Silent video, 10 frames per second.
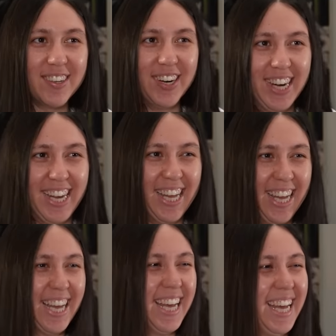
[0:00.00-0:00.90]
Or
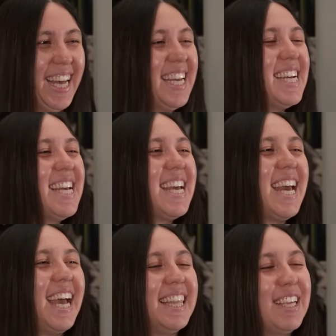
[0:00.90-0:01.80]

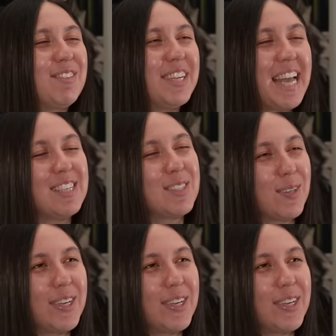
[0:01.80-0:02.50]
And then when I saw